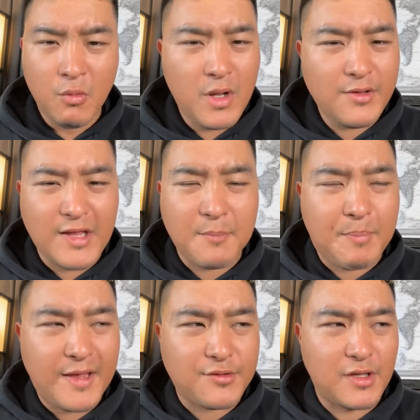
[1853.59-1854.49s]
What is
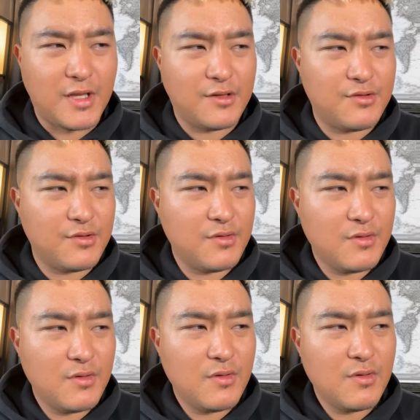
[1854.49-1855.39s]
that pestilence?
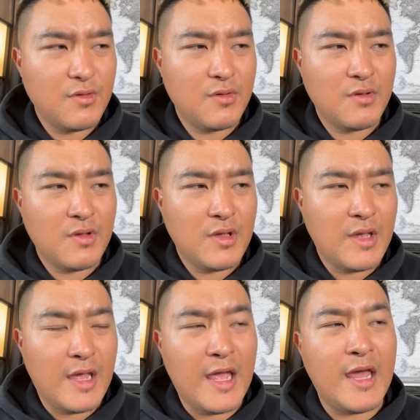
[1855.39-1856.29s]

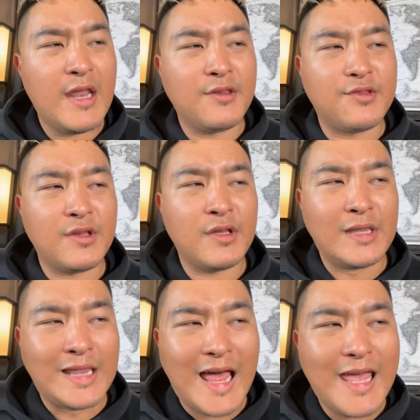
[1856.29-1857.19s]
It is
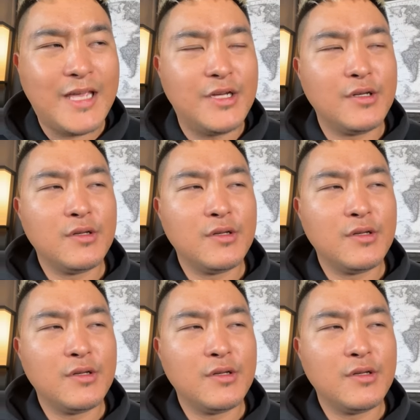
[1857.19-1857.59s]
like,